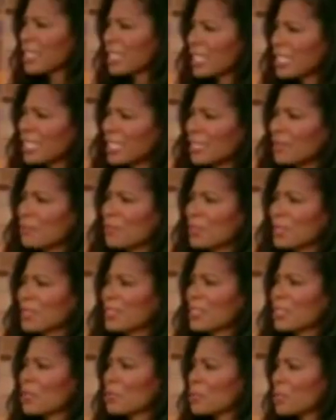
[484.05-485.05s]
sending them,
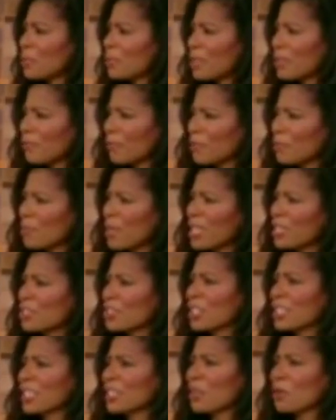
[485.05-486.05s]
some
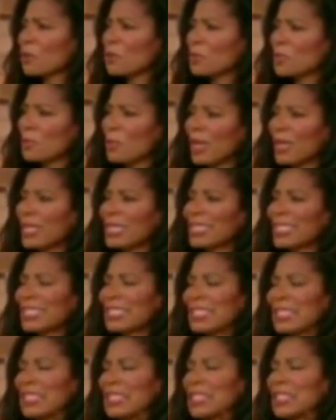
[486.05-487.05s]
information he knows about it. I
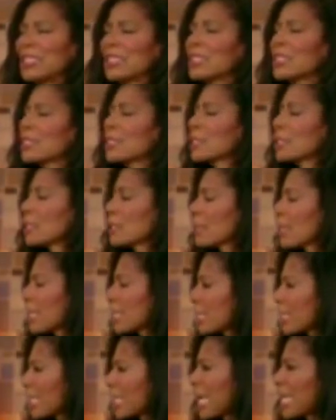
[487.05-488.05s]
said, no,
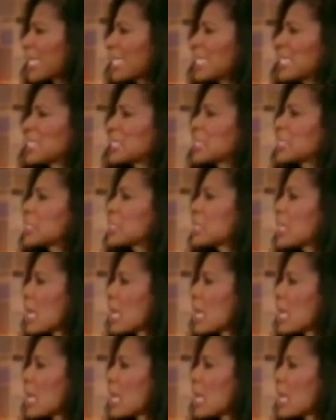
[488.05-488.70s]
I think I need to